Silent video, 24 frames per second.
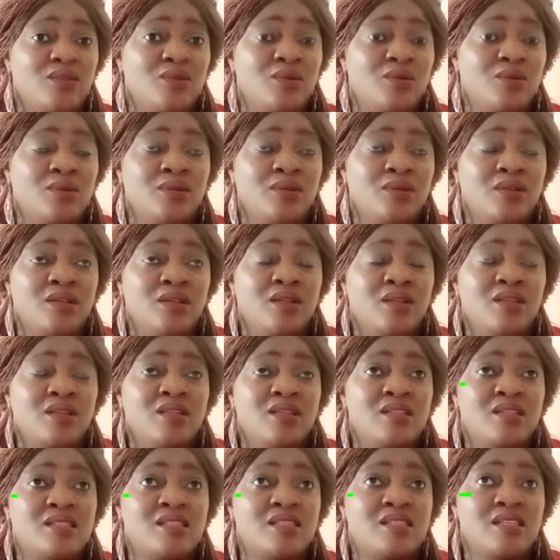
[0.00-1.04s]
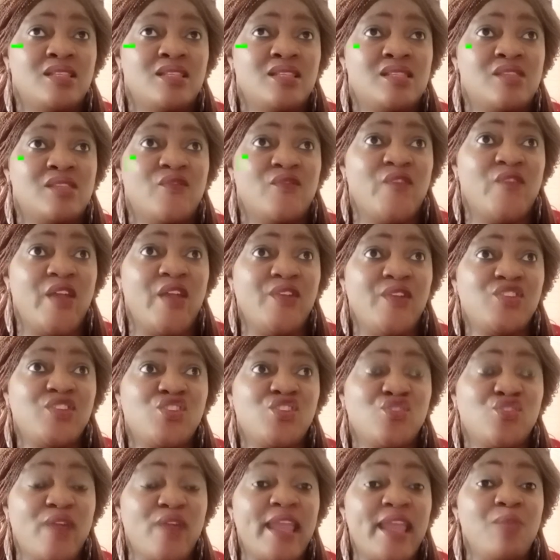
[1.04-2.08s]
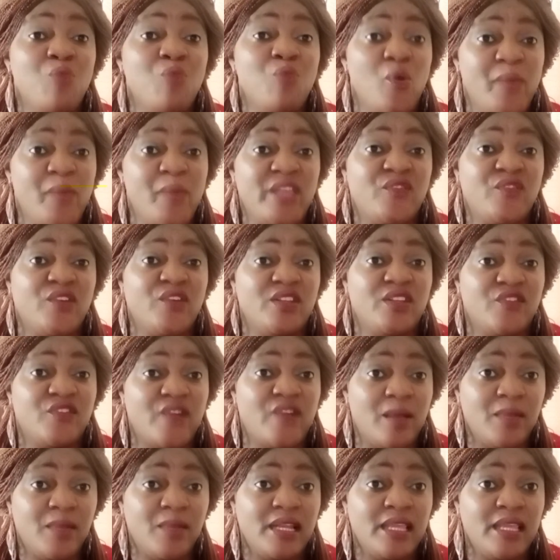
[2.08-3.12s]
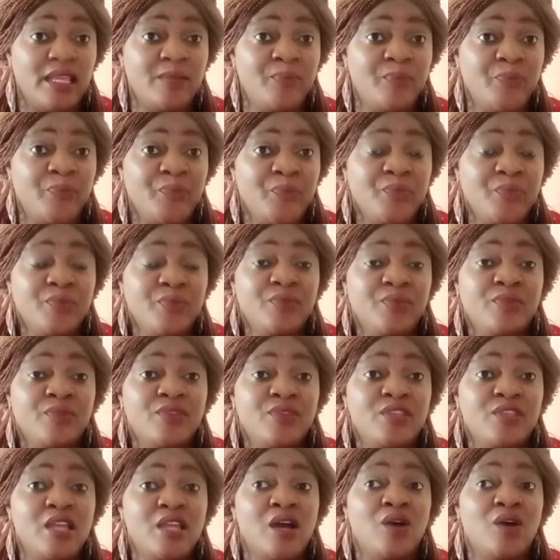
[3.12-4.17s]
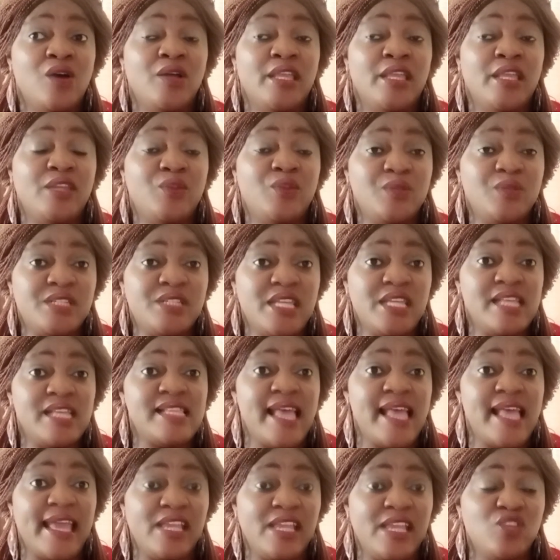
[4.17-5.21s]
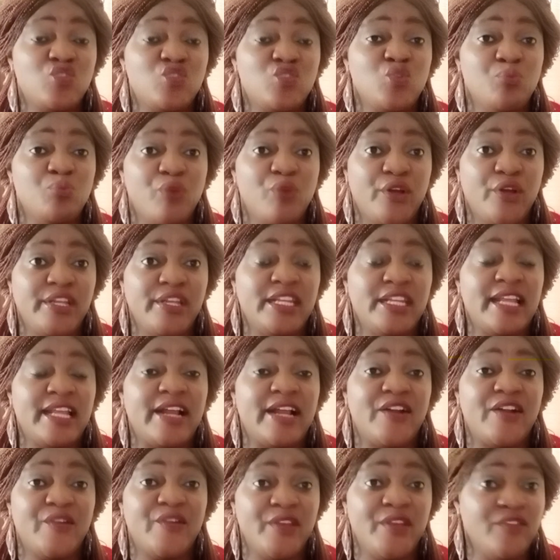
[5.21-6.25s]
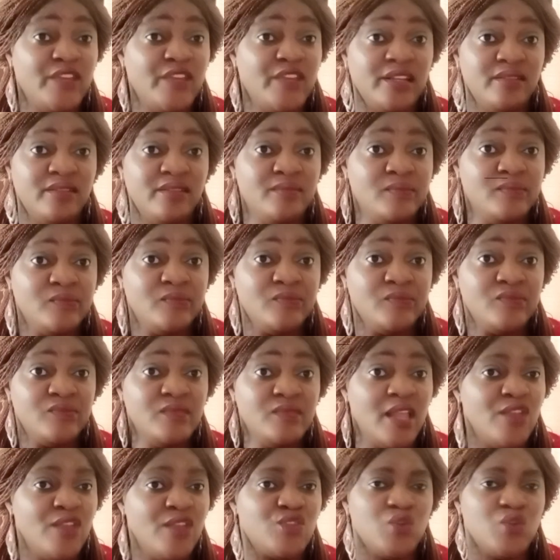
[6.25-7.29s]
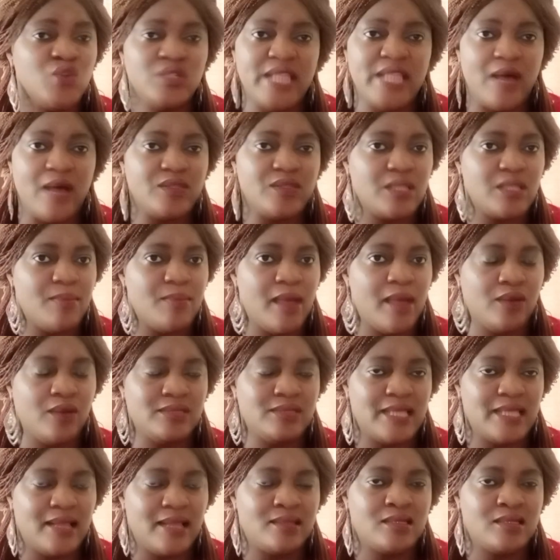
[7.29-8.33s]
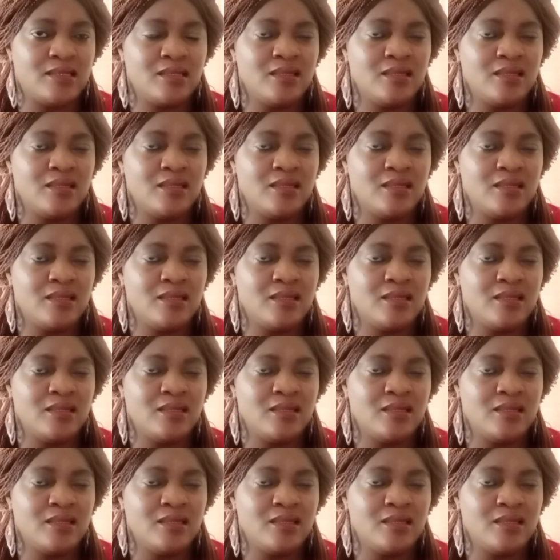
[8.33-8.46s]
know, it's a very trying moment for the family. Their Edochies are into mourning and grieving. There is no doubt about that.